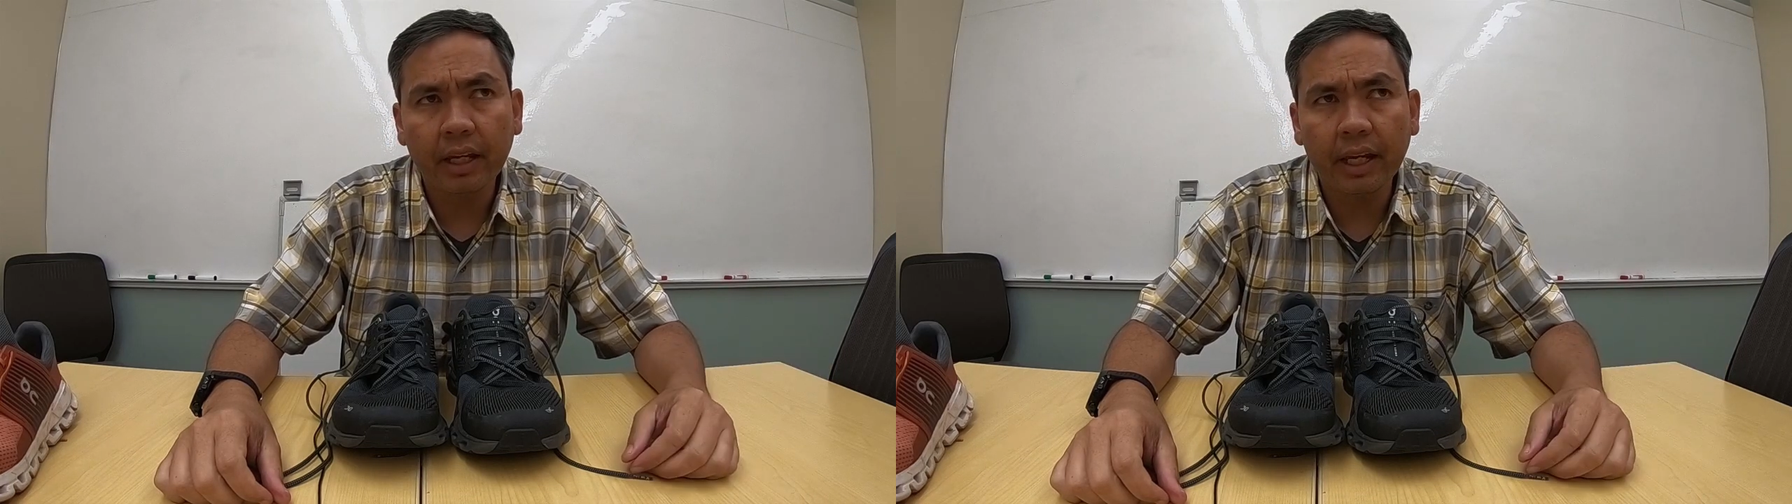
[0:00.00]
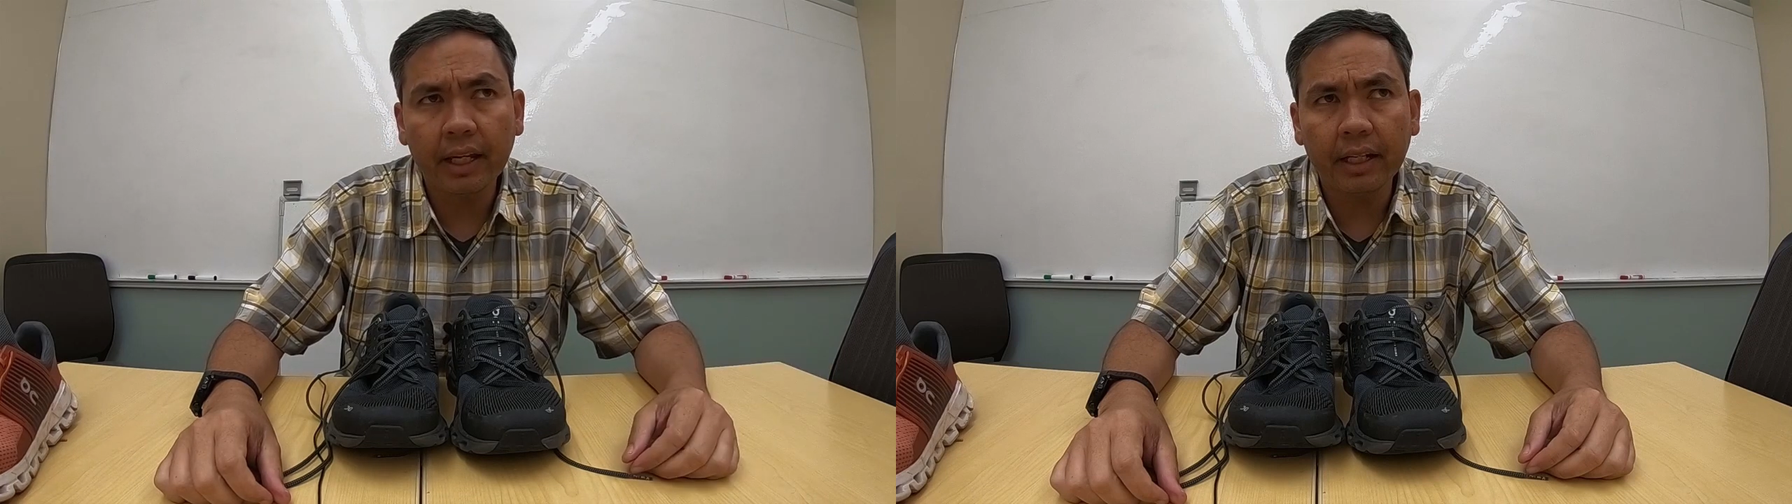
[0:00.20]

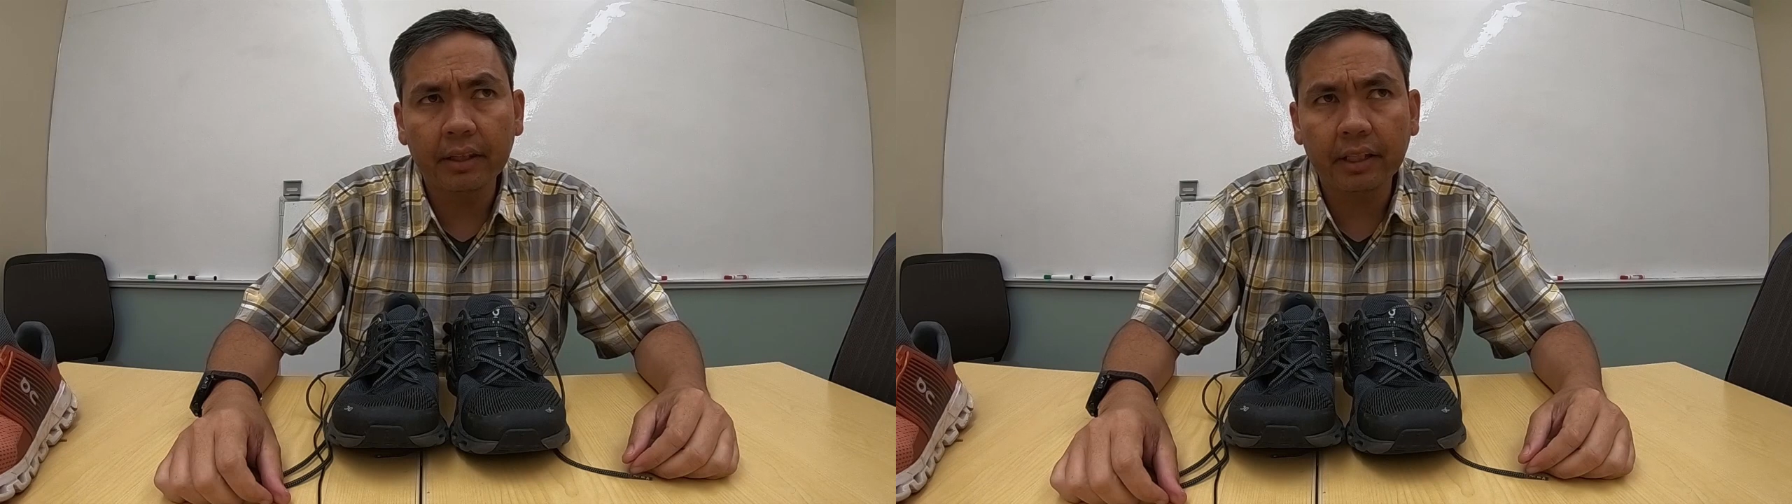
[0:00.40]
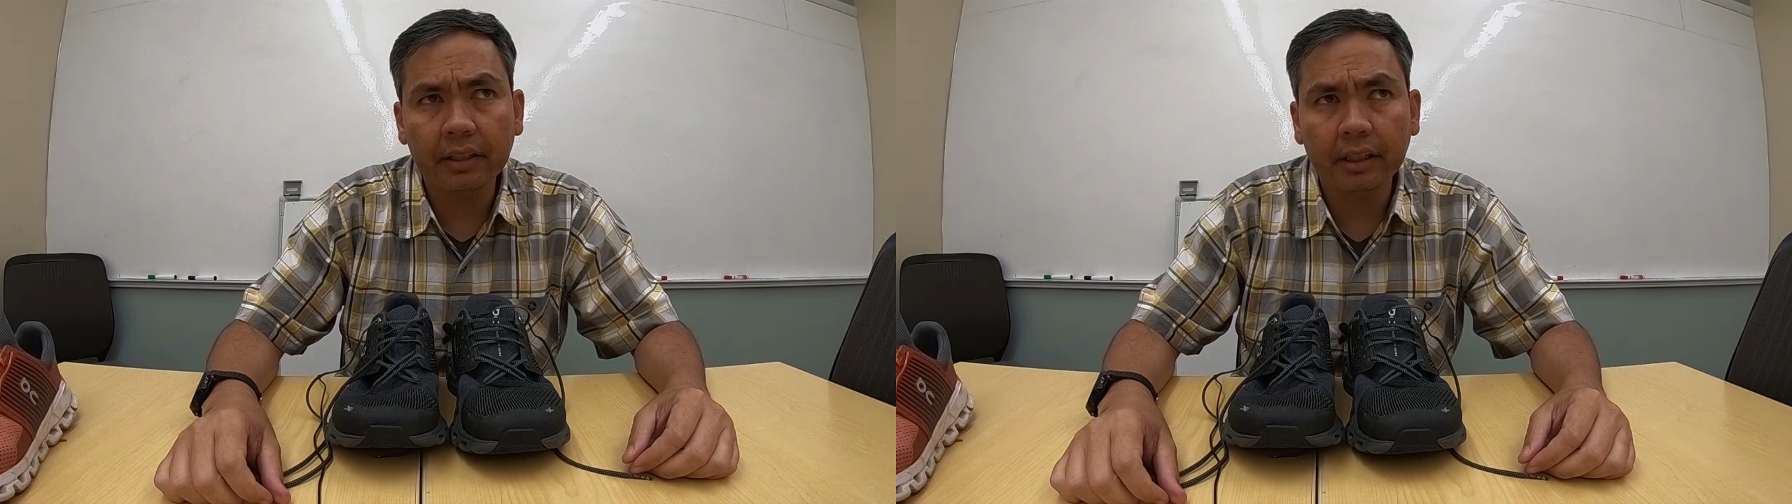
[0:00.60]
And I
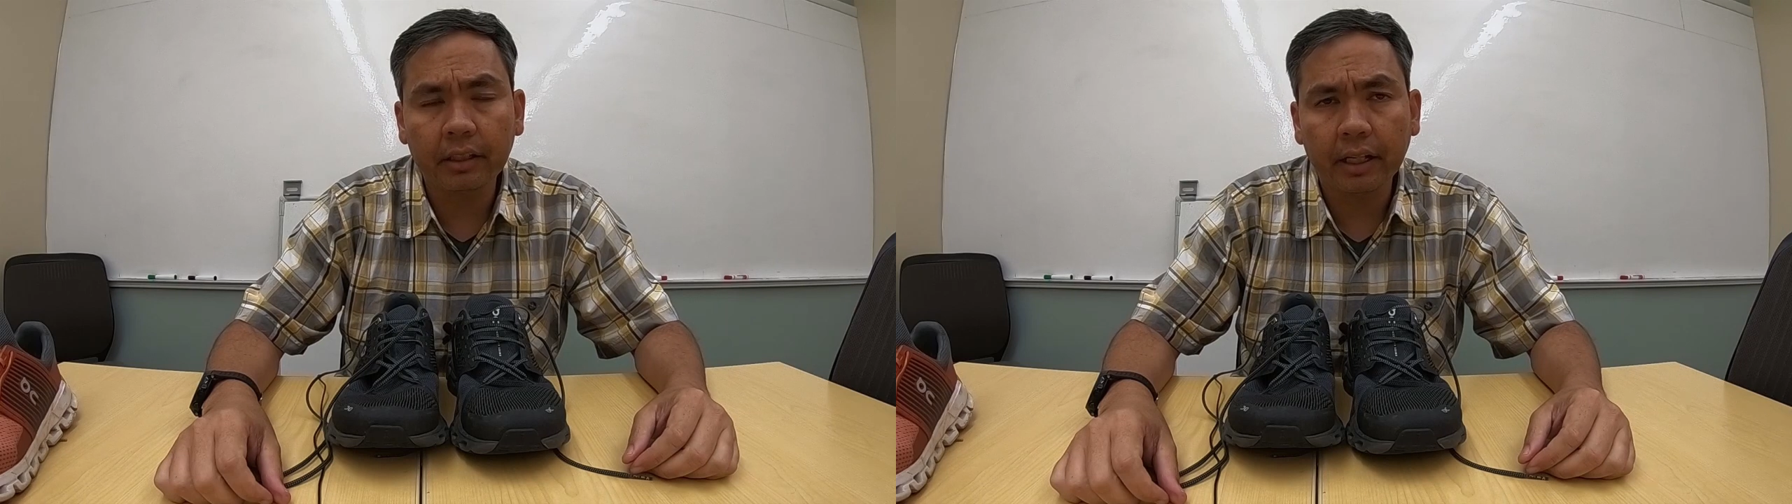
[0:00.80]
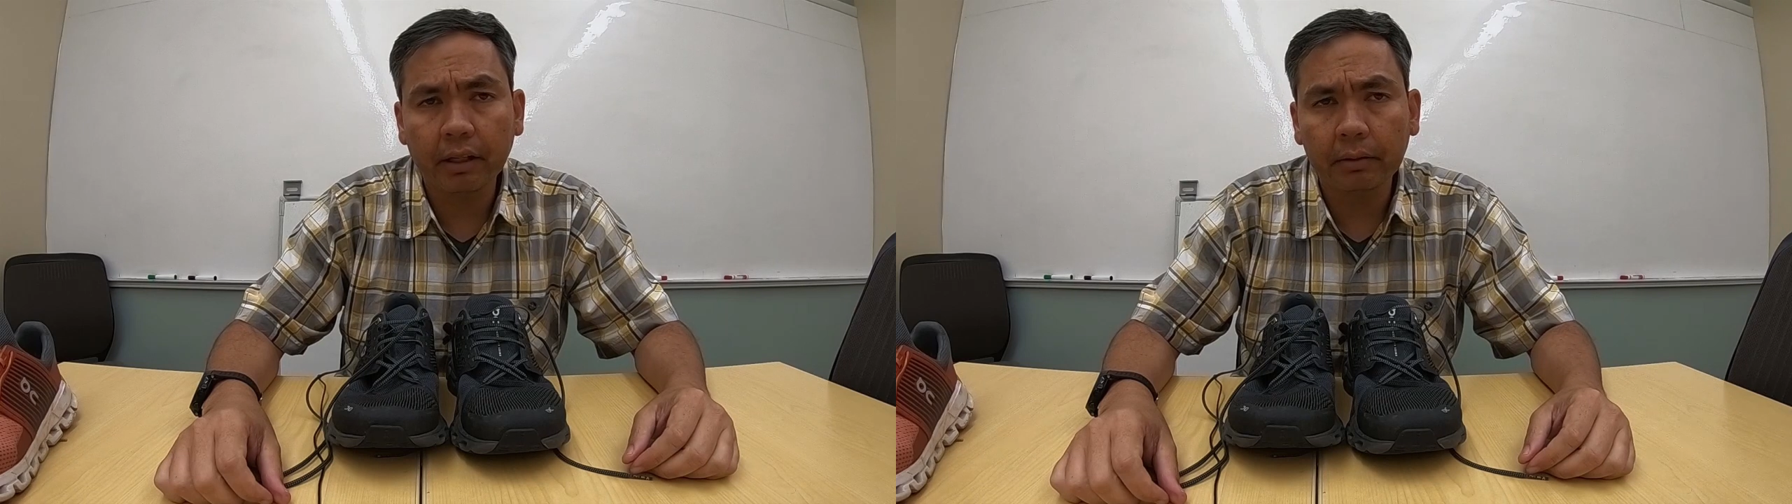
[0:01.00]
think the
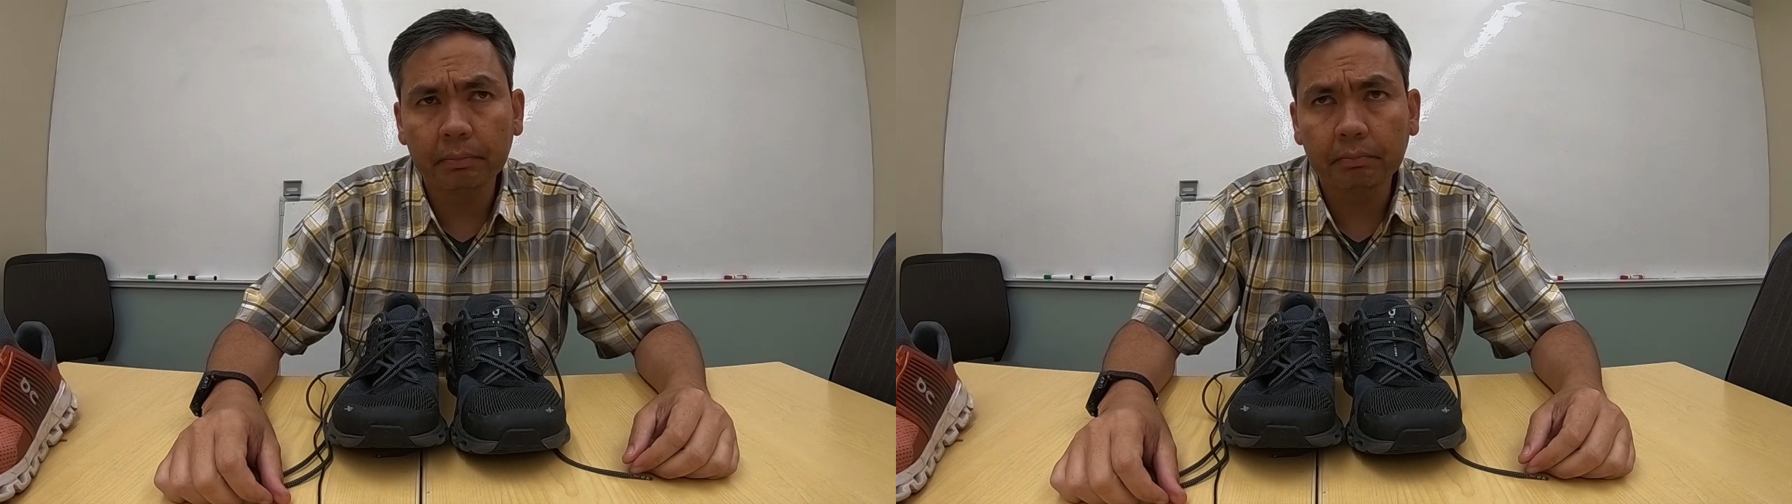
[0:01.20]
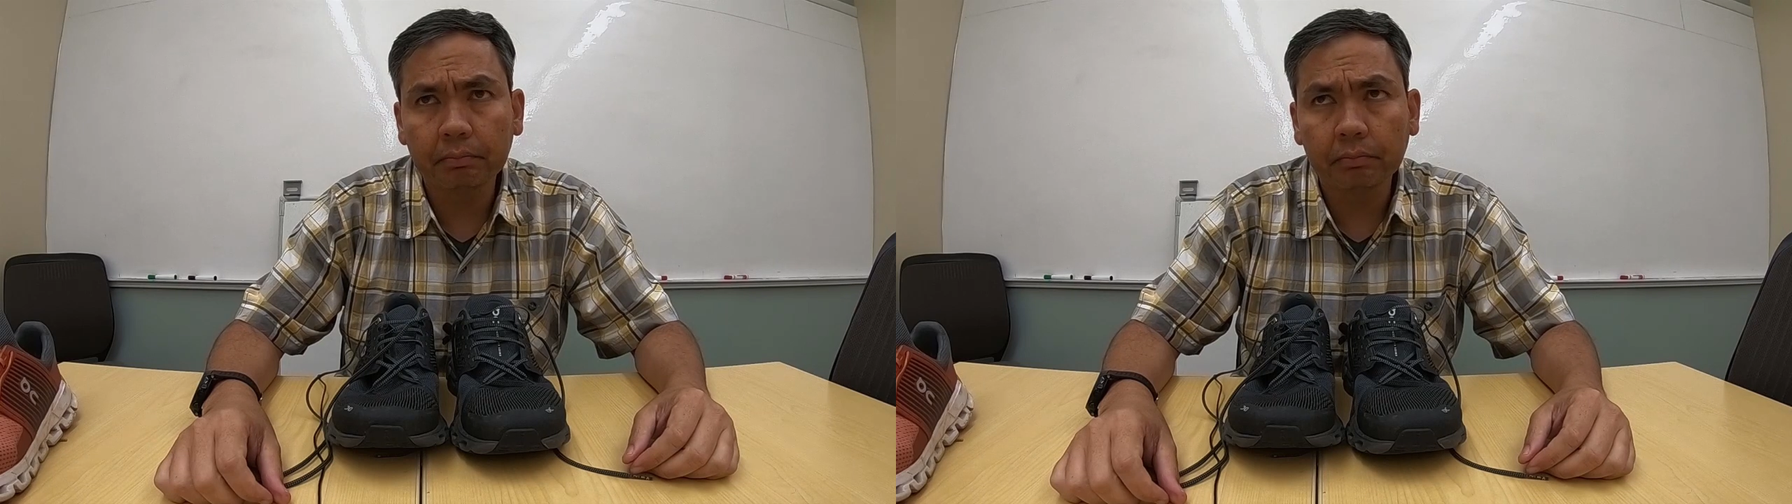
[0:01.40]
Cloud